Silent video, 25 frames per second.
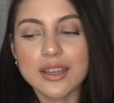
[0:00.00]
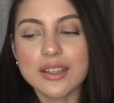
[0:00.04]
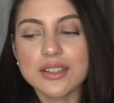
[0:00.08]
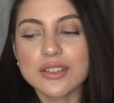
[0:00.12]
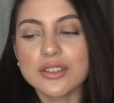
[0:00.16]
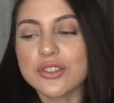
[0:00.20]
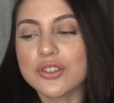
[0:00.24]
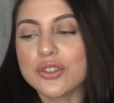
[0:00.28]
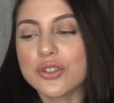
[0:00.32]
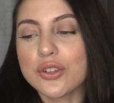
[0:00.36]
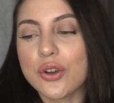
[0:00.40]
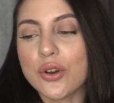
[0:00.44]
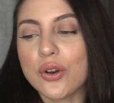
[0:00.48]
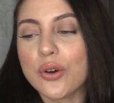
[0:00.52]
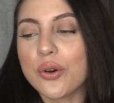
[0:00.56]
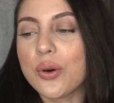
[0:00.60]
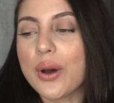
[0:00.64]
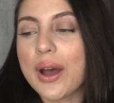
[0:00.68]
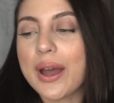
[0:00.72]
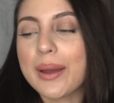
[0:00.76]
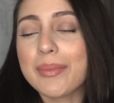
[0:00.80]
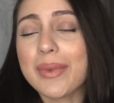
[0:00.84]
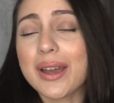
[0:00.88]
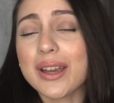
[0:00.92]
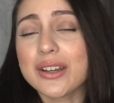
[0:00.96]
And so
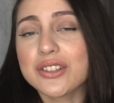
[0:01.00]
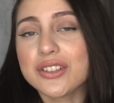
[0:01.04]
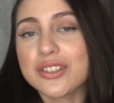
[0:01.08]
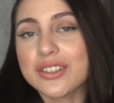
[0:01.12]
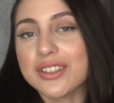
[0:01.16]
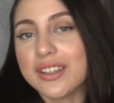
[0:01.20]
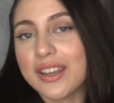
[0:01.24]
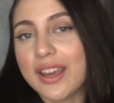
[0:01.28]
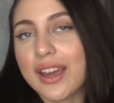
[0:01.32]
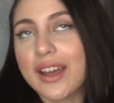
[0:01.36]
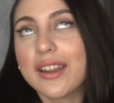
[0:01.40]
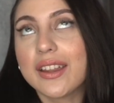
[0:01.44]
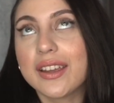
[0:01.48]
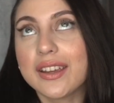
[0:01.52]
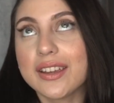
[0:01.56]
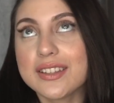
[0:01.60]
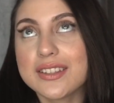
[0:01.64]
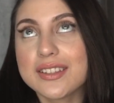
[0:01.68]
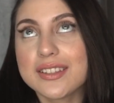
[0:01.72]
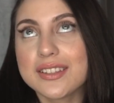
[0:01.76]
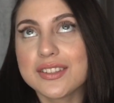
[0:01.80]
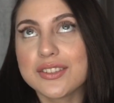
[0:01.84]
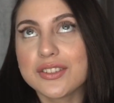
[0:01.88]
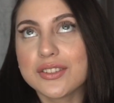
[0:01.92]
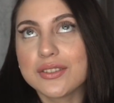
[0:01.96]
I'm actually, yeah, like
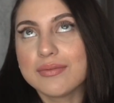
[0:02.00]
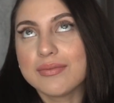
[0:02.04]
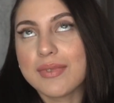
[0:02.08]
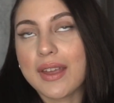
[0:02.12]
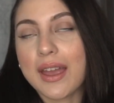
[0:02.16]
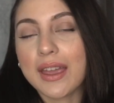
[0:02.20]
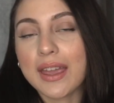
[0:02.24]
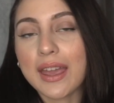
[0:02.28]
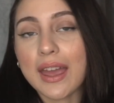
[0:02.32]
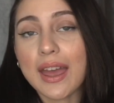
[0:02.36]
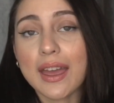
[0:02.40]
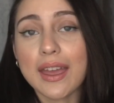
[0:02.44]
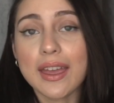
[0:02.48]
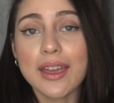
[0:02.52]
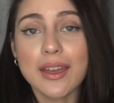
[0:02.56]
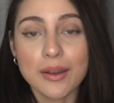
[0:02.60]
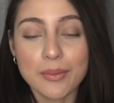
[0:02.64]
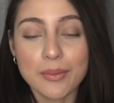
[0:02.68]
I am